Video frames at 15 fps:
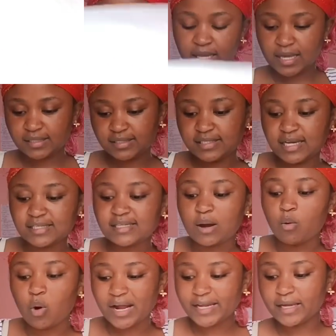yeah, it's just
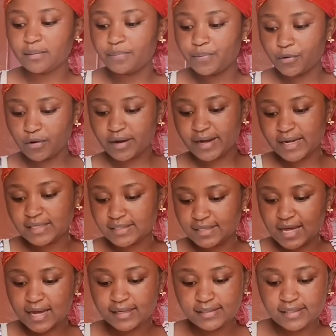a work in progress
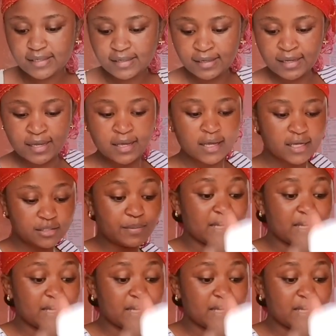that it